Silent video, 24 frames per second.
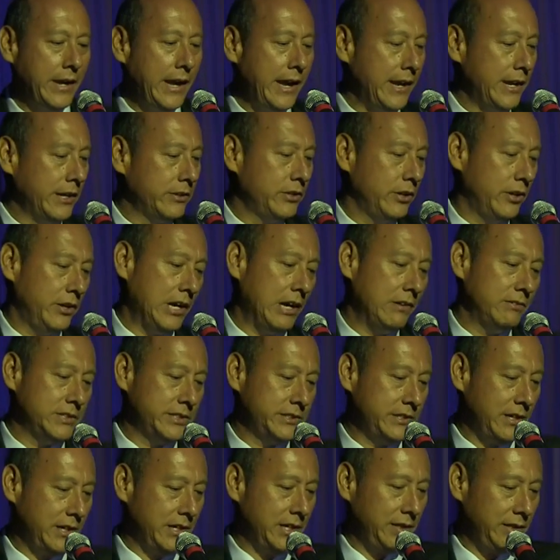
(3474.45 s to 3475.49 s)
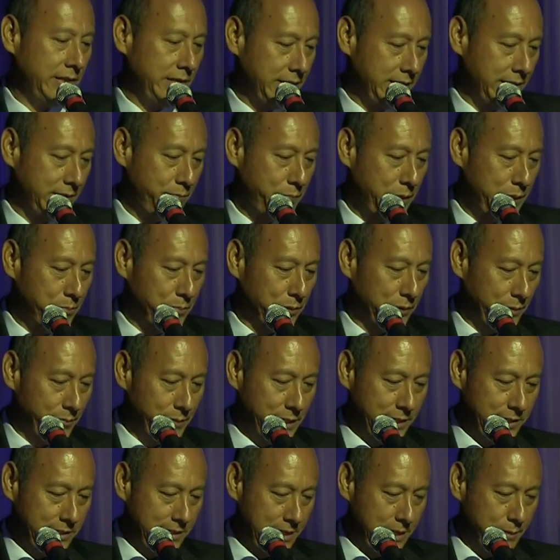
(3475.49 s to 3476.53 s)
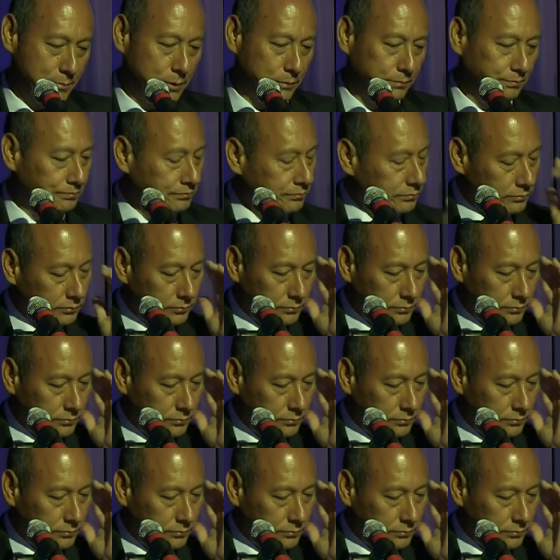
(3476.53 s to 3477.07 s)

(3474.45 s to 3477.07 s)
anecdote I was telling uh, people at my table